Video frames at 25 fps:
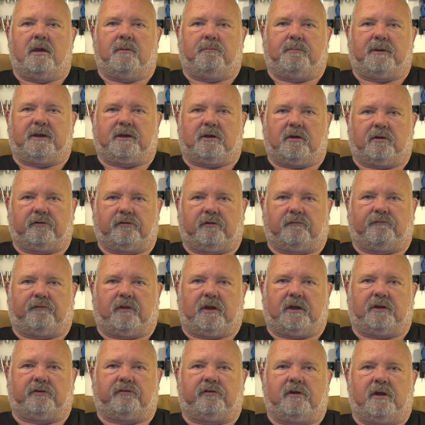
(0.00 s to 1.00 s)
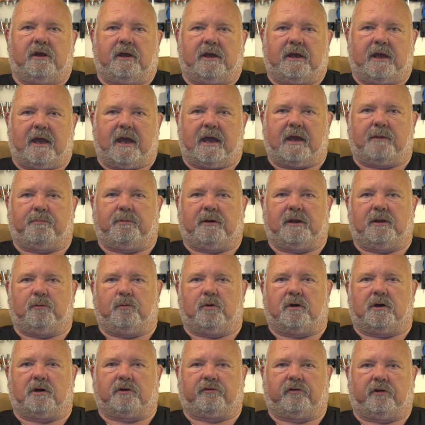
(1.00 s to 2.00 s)
Because of this, it happily
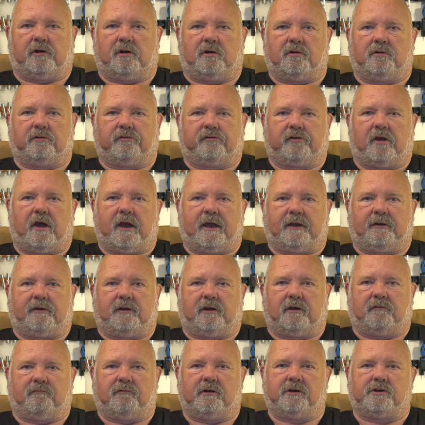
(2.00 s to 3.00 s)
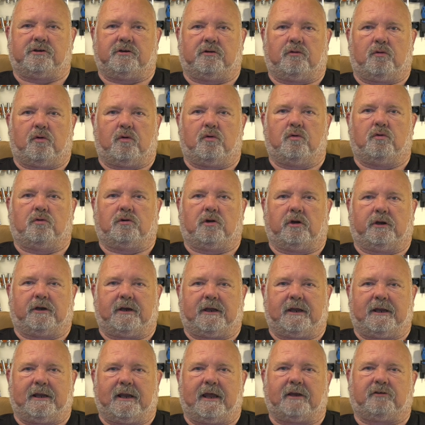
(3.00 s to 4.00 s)
works alongside the original
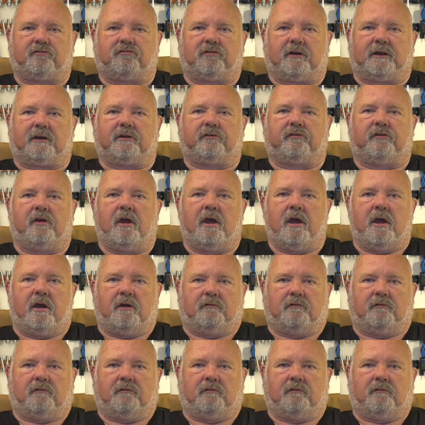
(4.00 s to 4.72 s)
organ electrics,